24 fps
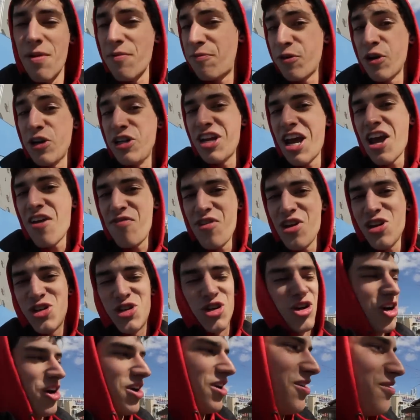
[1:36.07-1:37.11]
My friend Dave
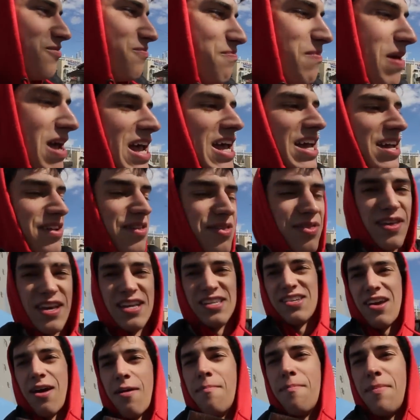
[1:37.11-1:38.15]
Injurer made
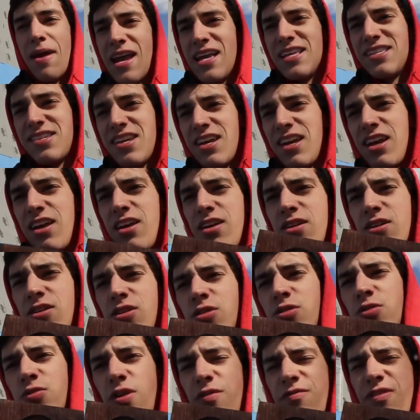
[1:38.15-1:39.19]
these amazing
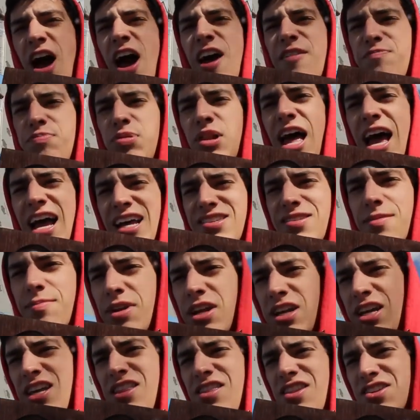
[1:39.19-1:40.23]
Revive plaques. I'm
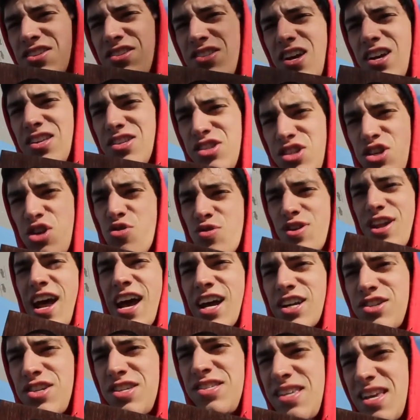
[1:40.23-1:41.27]
gonna get in the sun so you can
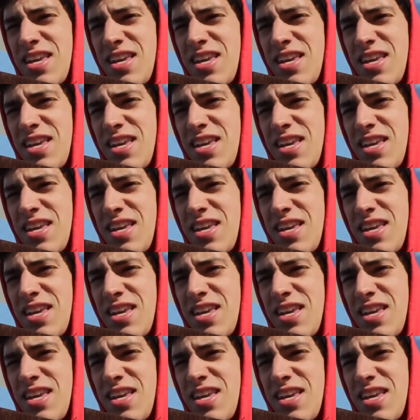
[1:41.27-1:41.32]
actually